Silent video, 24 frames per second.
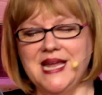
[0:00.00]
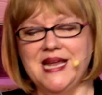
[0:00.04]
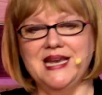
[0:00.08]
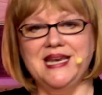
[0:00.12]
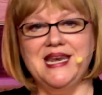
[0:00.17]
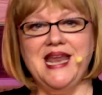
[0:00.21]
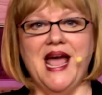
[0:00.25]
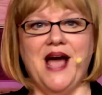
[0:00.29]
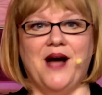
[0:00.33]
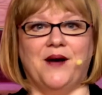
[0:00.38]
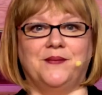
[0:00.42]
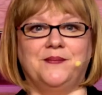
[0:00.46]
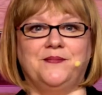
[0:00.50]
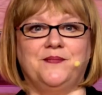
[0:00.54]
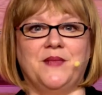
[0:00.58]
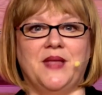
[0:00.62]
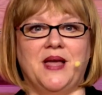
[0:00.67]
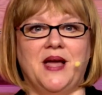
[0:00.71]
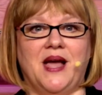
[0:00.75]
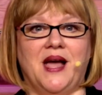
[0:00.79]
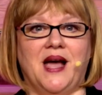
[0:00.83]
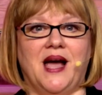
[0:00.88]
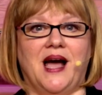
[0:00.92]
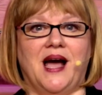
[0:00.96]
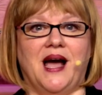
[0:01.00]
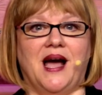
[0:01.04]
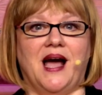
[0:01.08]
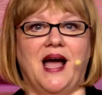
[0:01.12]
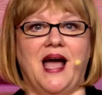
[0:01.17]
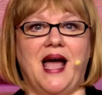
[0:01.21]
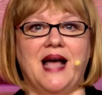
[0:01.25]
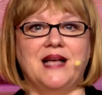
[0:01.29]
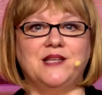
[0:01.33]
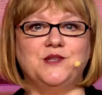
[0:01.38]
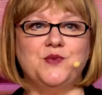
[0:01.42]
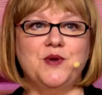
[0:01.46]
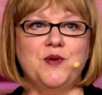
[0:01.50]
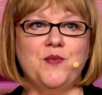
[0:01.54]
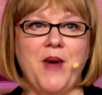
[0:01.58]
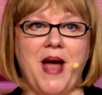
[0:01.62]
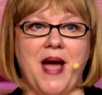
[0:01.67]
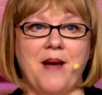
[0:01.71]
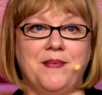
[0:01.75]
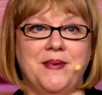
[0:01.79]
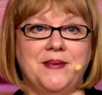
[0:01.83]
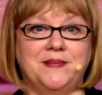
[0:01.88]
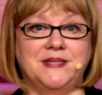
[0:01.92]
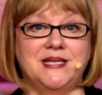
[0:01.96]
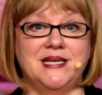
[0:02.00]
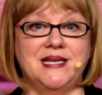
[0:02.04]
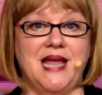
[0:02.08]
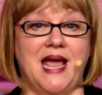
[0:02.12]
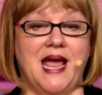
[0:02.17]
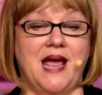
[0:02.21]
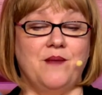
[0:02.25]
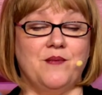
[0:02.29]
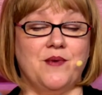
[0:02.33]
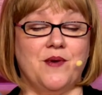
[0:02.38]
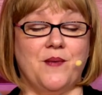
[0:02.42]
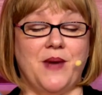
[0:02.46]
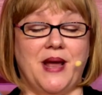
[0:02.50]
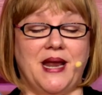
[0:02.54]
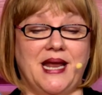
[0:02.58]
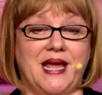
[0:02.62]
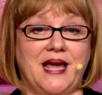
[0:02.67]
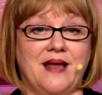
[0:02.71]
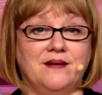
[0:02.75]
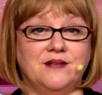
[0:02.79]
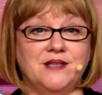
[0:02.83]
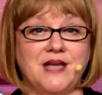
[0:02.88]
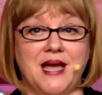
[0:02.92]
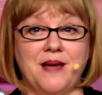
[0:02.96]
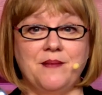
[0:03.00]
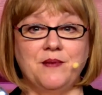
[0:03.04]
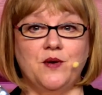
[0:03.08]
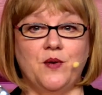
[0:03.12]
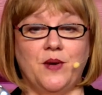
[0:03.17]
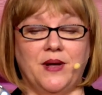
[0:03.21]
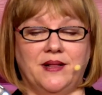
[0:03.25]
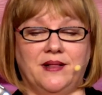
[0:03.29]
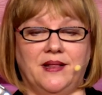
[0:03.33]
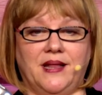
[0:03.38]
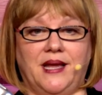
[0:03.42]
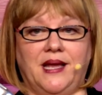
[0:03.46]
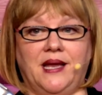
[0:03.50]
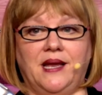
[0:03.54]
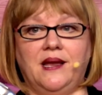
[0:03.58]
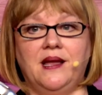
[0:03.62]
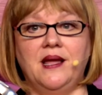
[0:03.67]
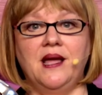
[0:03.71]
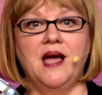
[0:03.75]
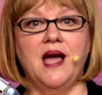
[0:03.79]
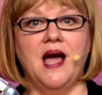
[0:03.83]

Now, as we wrap up today, and we're running out of time quickly,